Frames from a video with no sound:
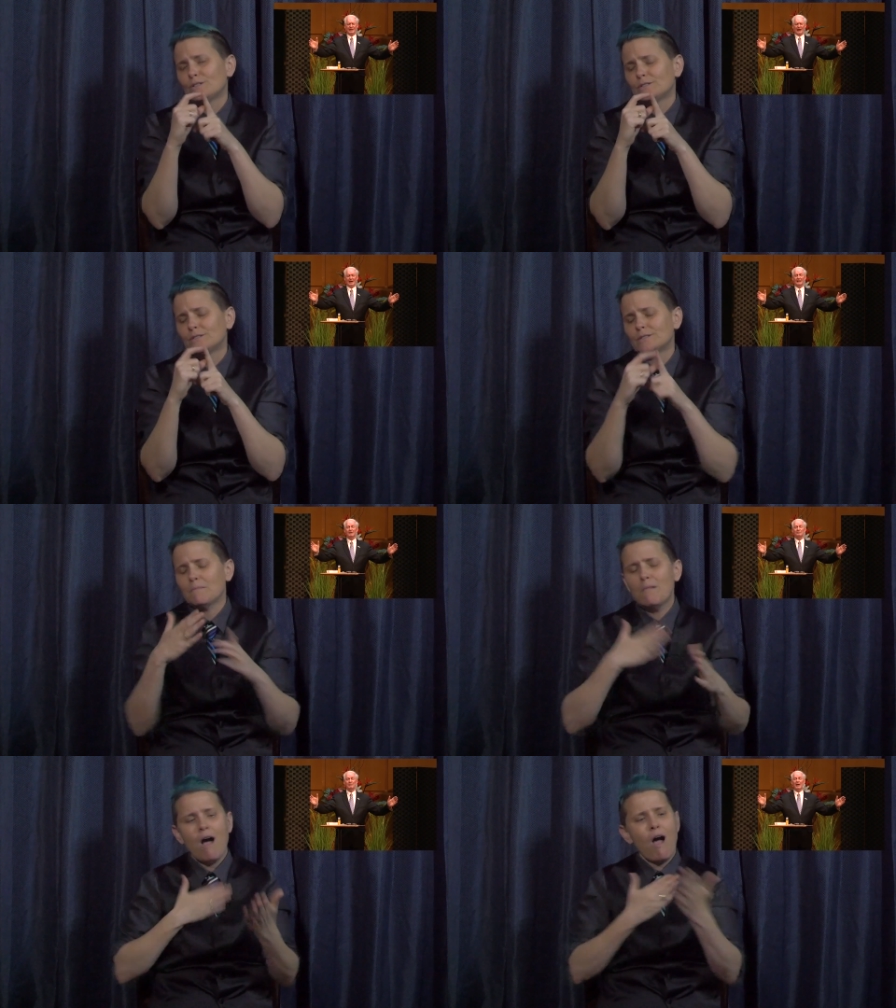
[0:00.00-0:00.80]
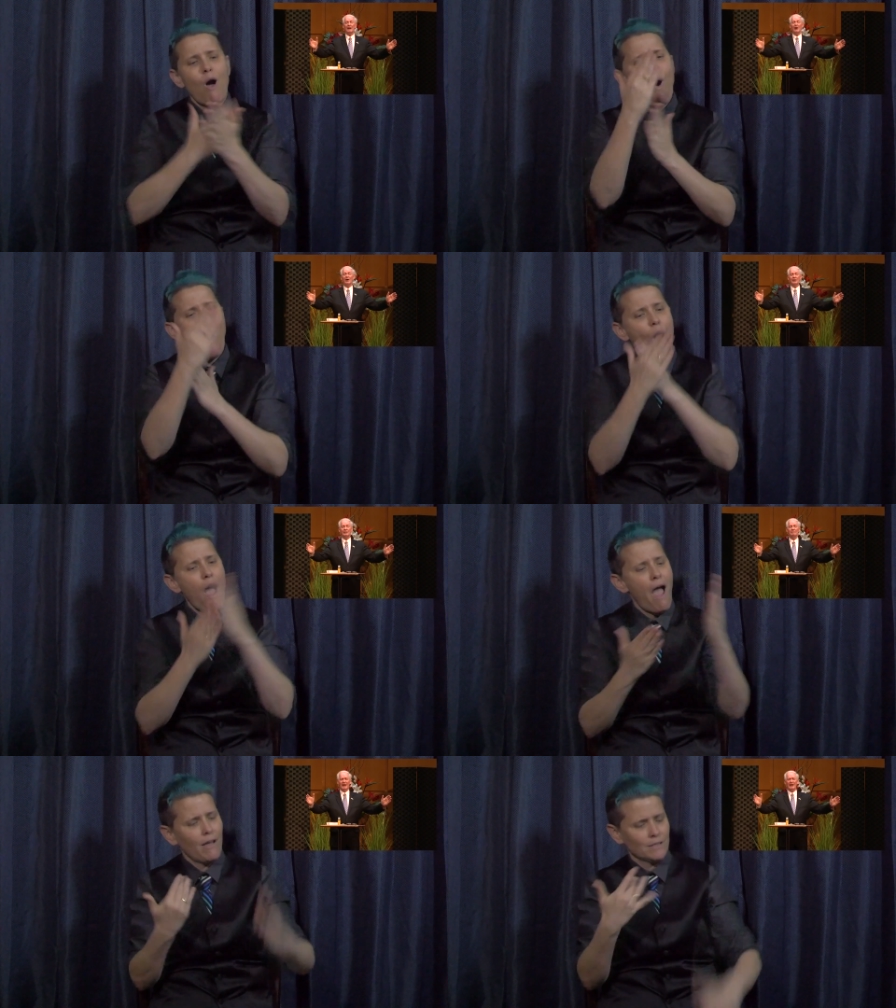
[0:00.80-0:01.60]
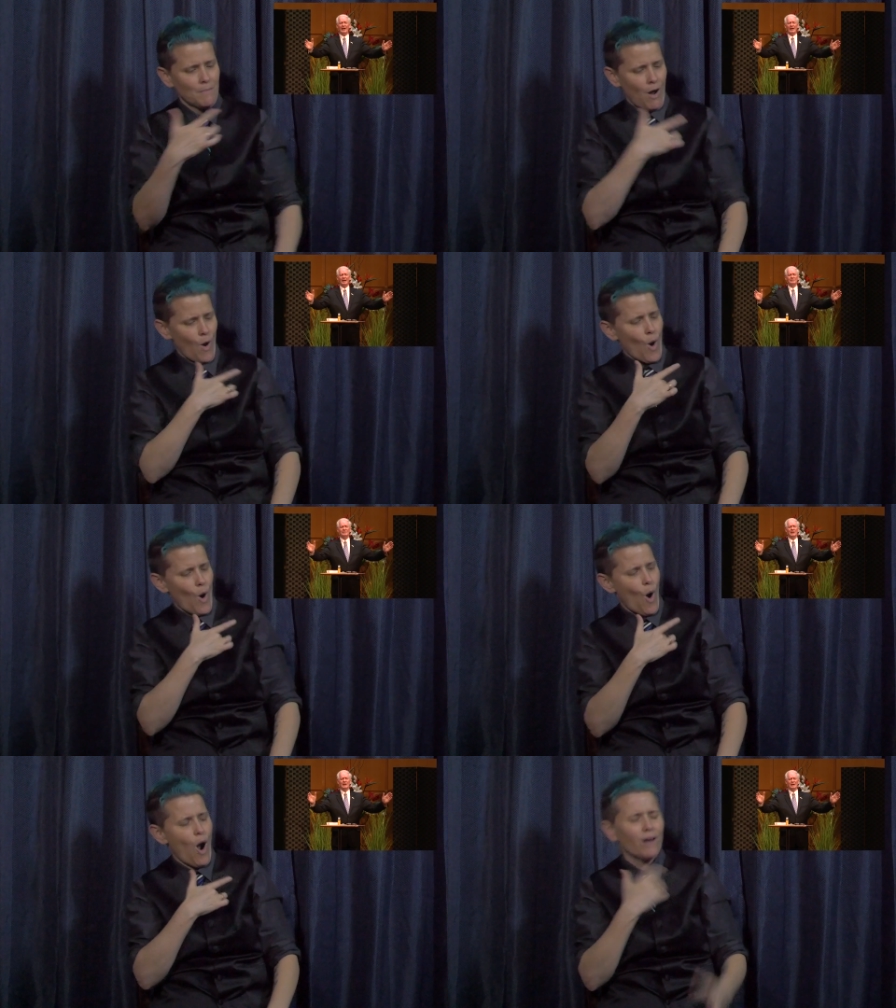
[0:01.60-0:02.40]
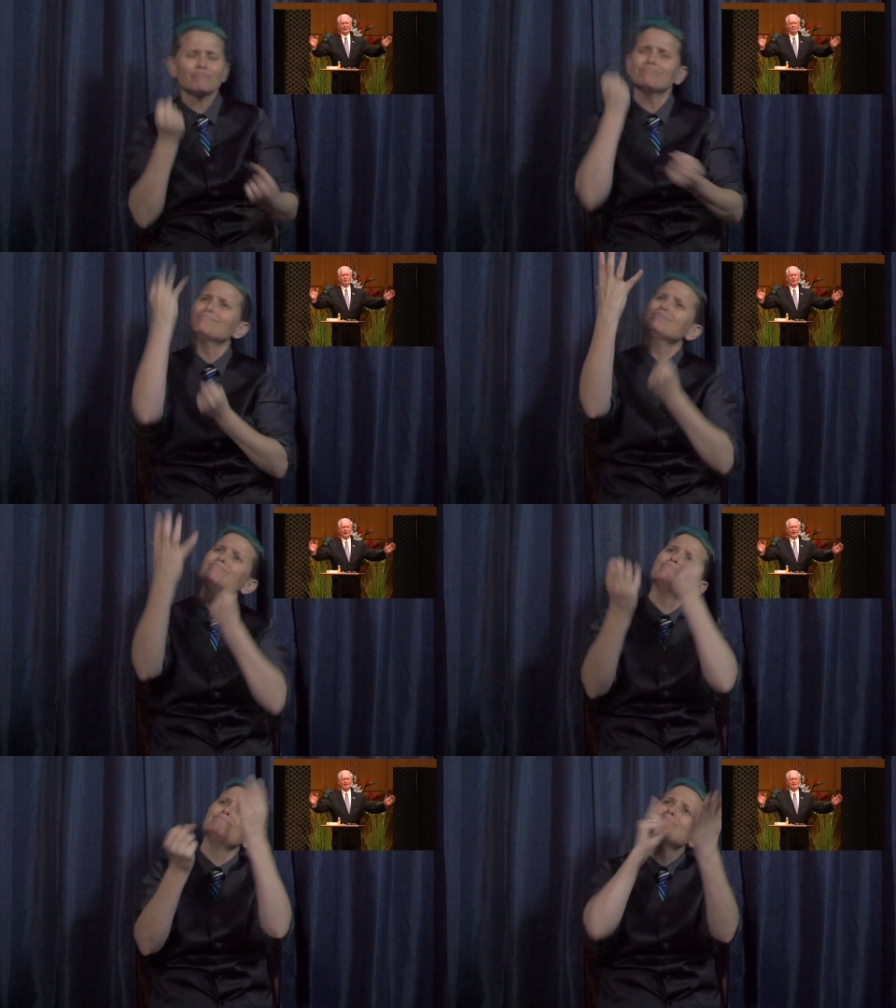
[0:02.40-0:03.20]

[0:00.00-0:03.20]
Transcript: I lift my heart and my hands in praise